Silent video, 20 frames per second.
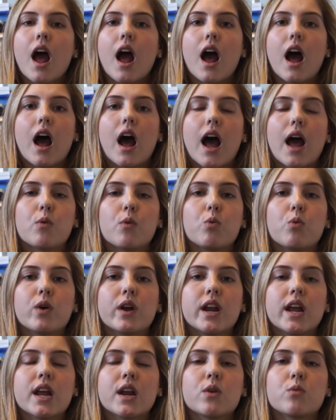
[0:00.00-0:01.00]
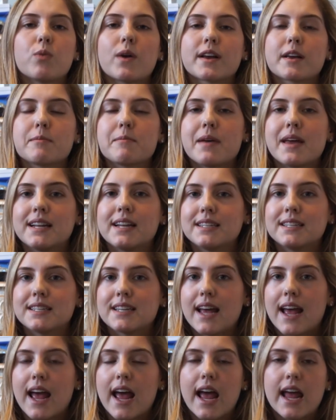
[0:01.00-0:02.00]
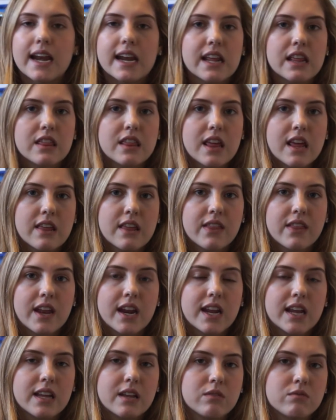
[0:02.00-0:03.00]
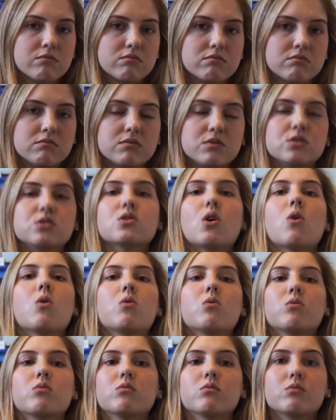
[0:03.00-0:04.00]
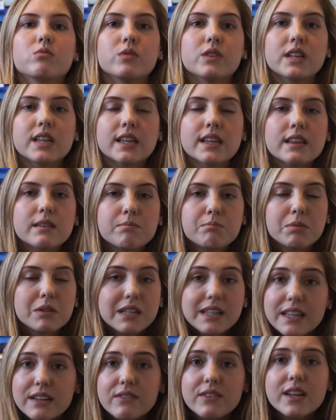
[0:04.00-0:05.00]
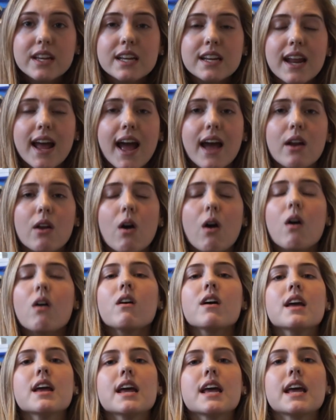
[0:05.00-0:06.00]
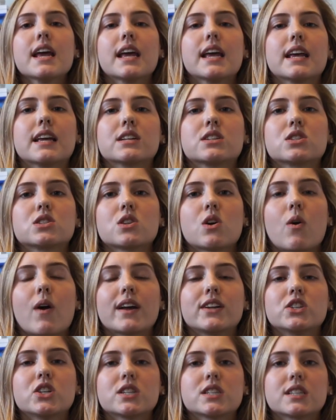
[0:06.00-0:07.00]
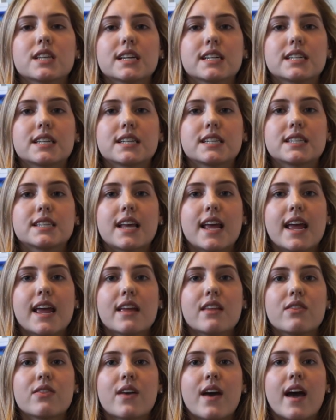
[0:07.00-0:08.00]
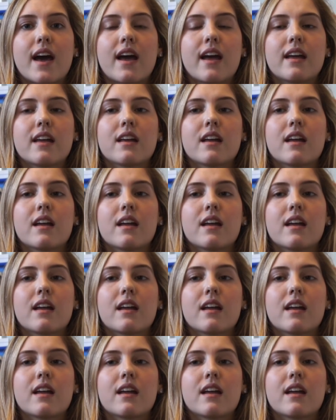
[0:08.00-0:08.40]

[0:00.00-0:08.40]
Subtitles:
I wouldn't recommend anything that I don't really believe in at all, and so I just like to say that